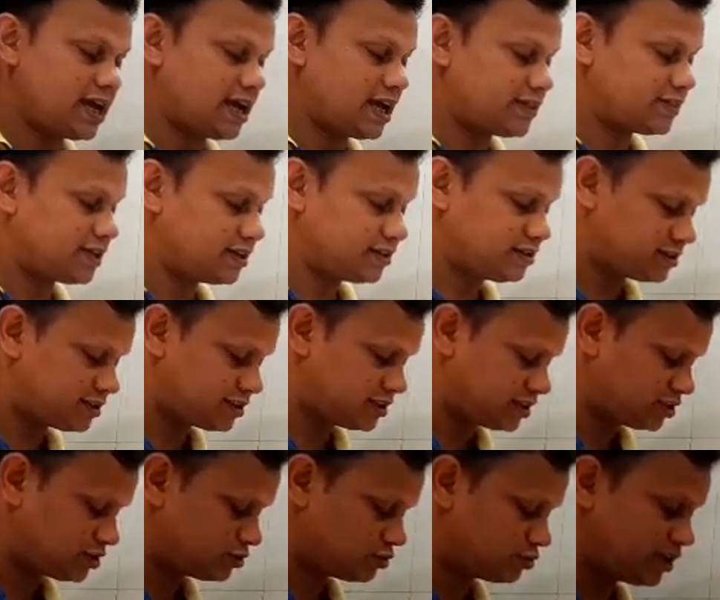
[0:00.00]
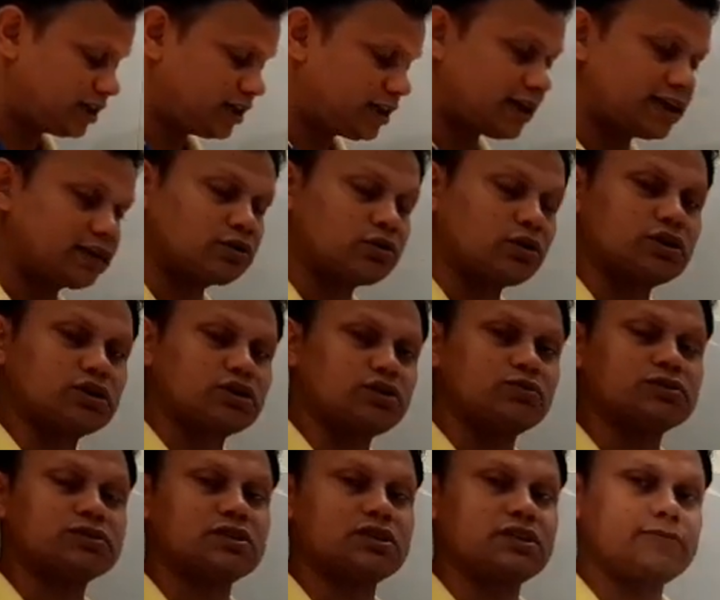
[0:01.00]
and then C to A, and
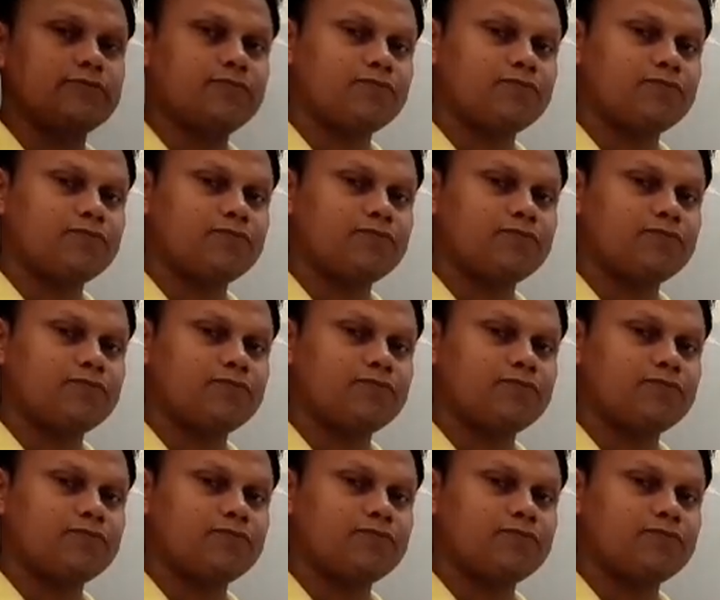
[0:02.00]
continuously.